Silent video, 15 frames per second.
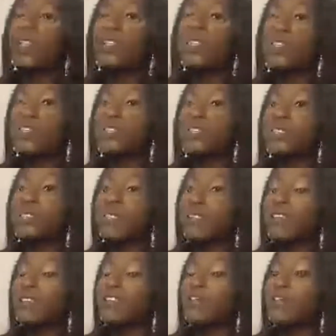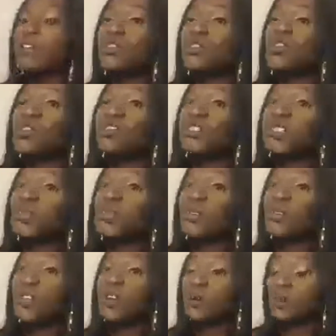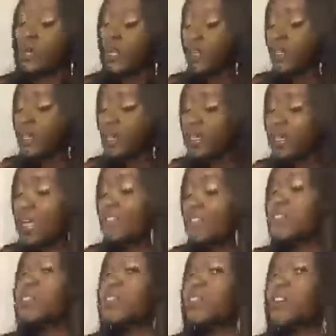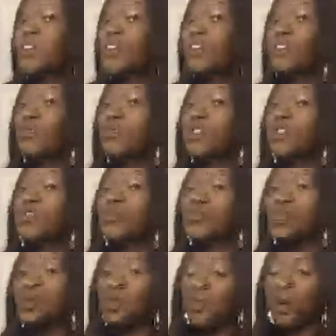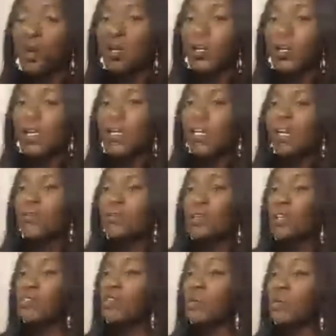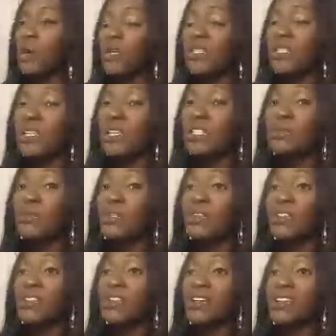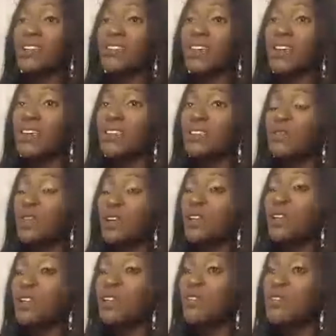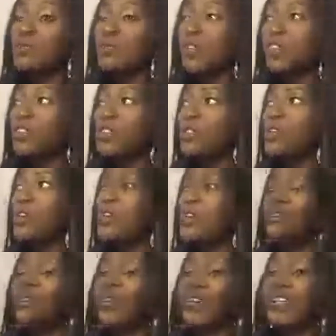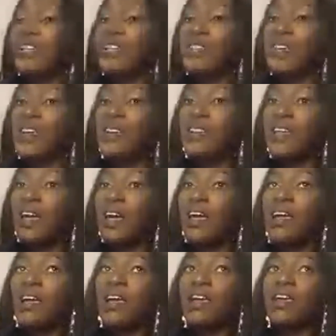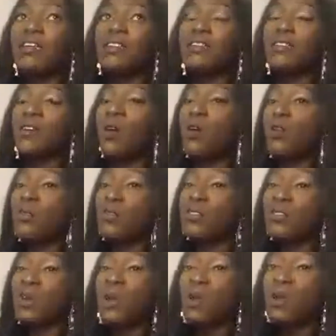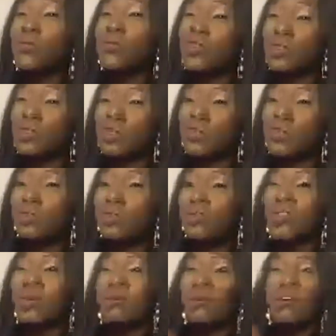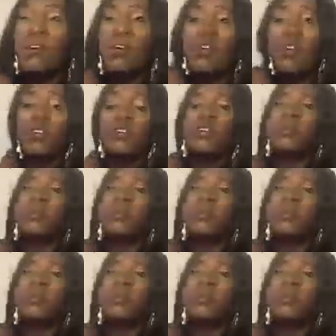These things, if you don't deal with them, they can actually turn out to be trauma. It can be a traumatic experience that stays and lives with you to the extent that it almost haunts you, because